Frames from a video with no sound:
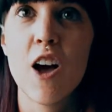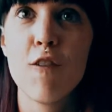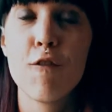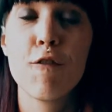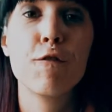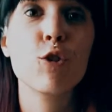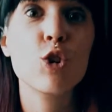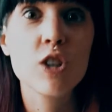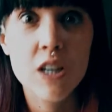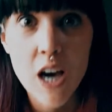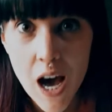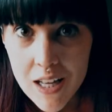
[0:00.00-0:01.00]
full
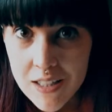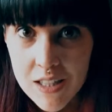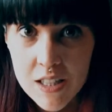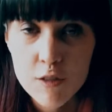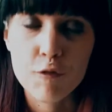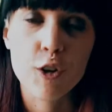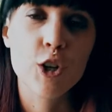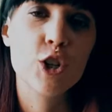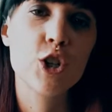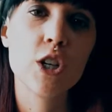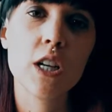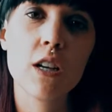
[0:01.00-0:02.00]
guts
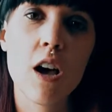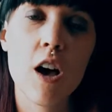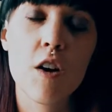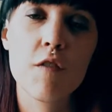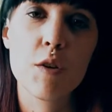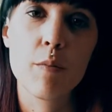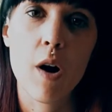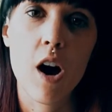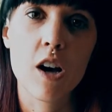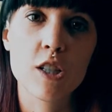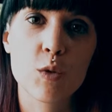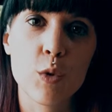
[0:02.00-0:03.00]
version of the
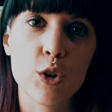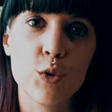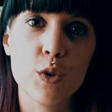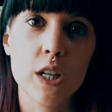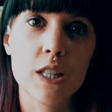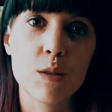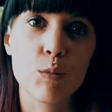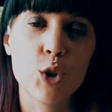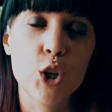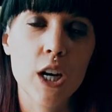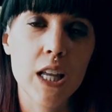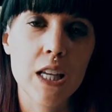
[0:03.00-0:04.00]
box where you get some
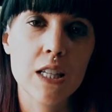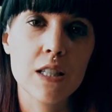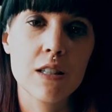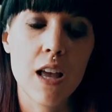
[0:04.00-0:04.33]
goodies,